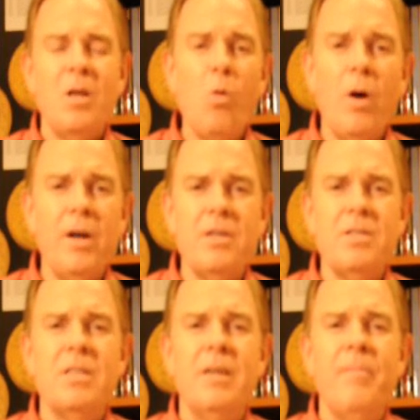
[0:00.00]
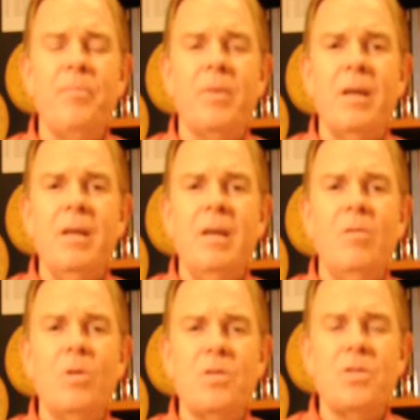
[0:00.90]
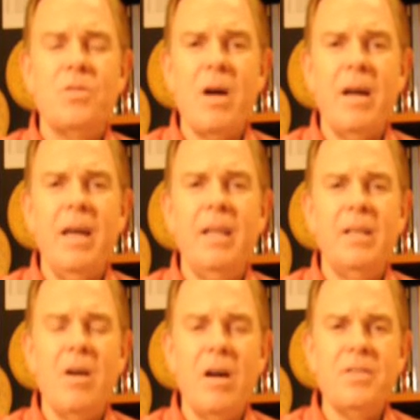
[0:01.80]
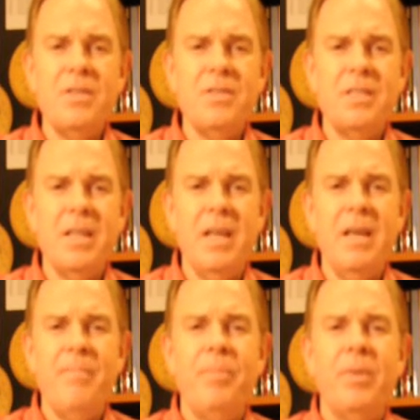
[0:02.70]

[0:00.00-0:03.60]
Quarters were struck at Carson City